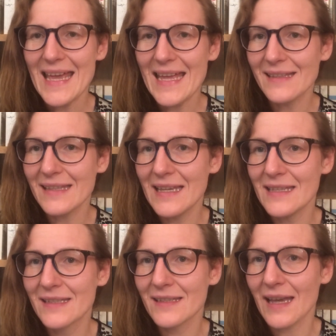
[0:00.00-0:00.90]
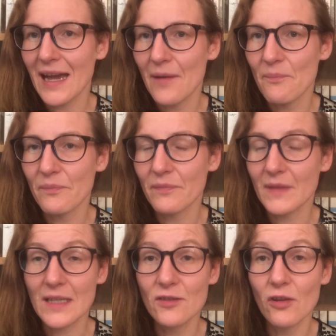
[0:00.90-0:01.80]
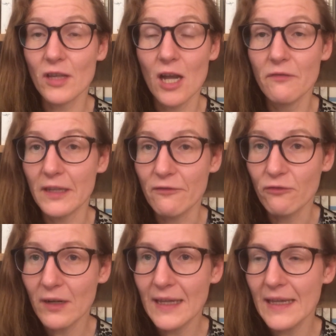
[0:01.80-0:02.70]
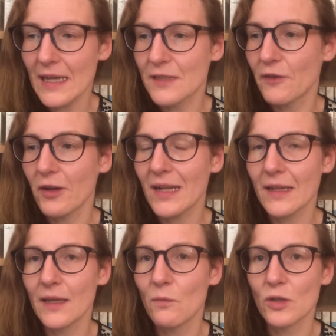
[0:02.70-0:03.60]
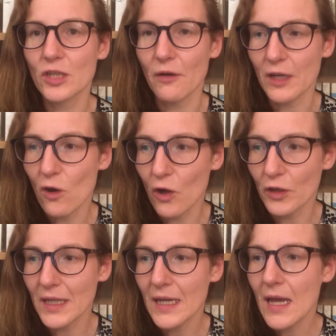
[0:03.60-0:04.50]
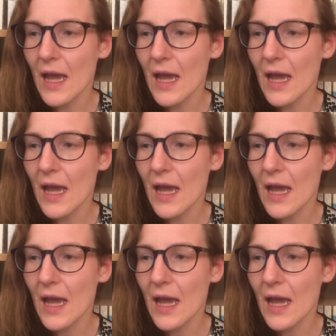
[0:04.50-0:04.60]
It is, um, it's not overly frilly, it's very clear what's going on,